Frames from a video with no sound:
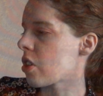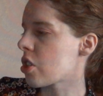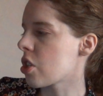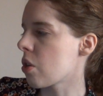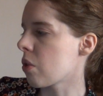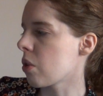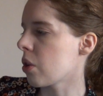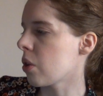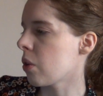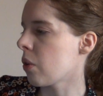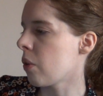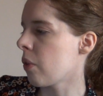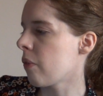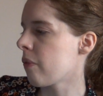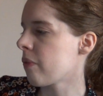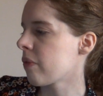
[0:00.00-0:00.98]
to show you
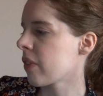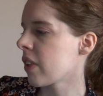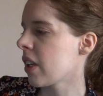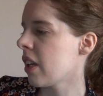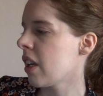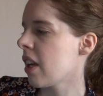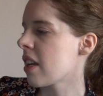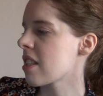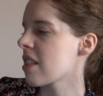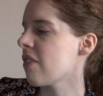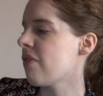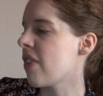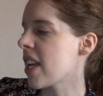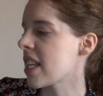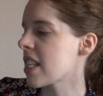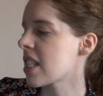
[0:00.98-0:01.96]
is a
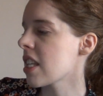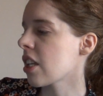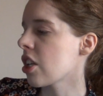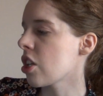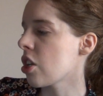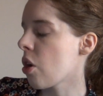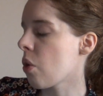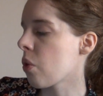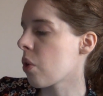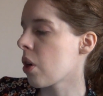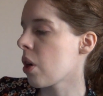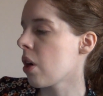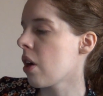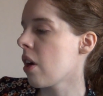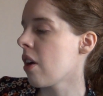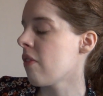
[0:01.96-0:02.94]
basic yoke
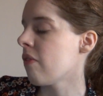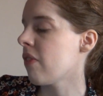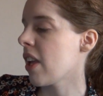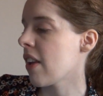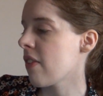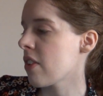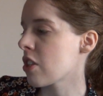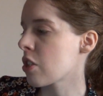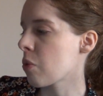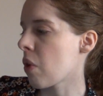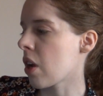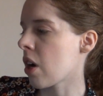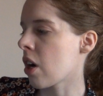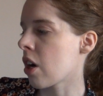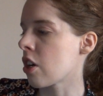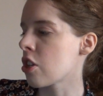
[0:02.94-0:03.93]
baby
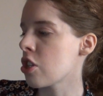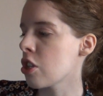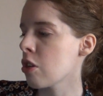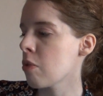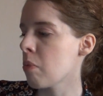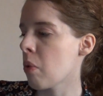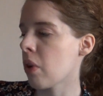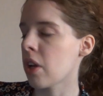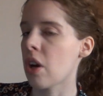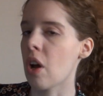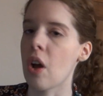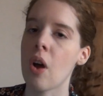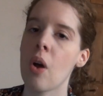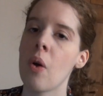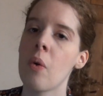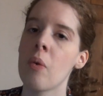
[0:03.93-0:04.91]
sweater
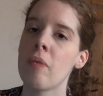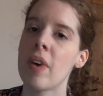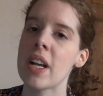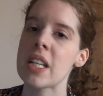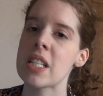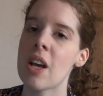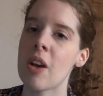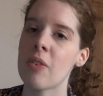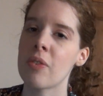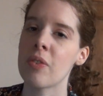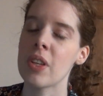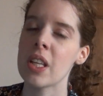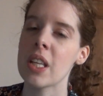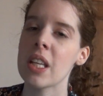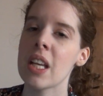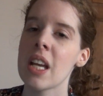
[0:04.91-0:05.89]
2.0 by
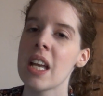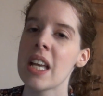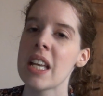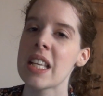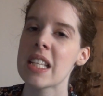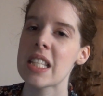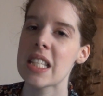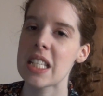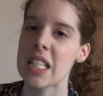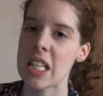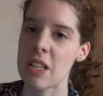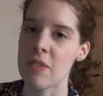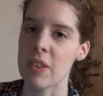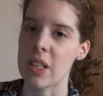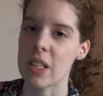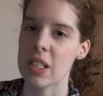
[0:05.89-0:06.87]
Duffy
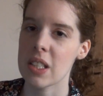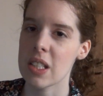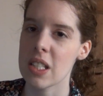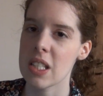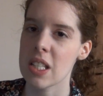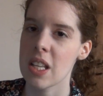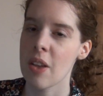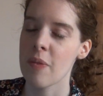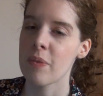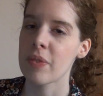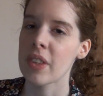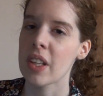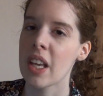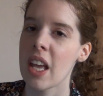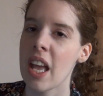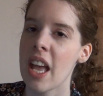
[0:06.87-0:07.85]
Stephens.
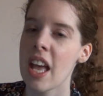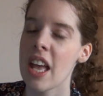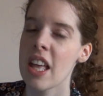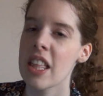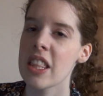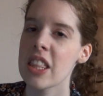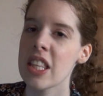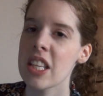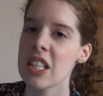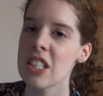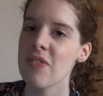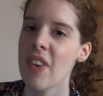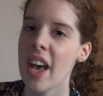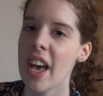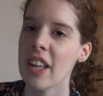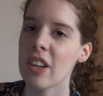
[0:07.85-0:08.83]
This
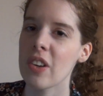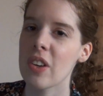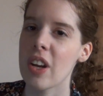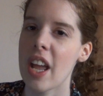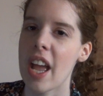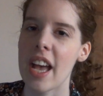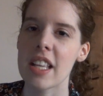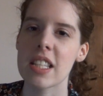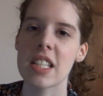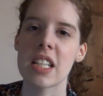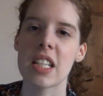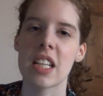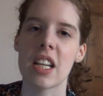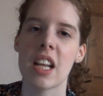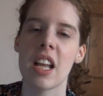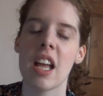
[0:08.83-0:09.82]
pattern
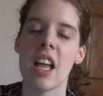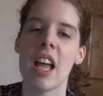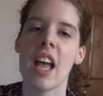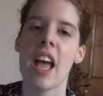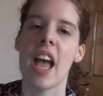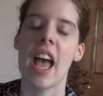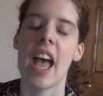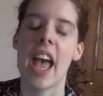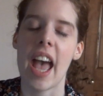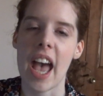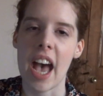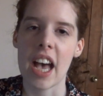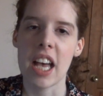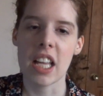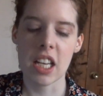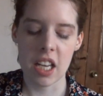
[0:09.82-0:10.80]
hasn't
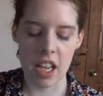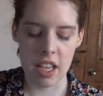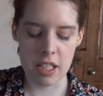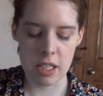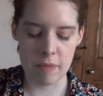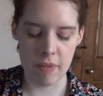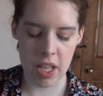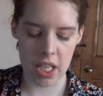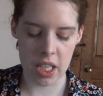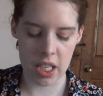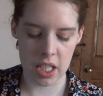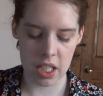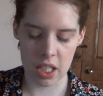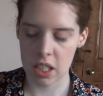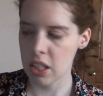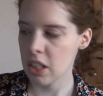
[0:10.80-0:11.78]
had as many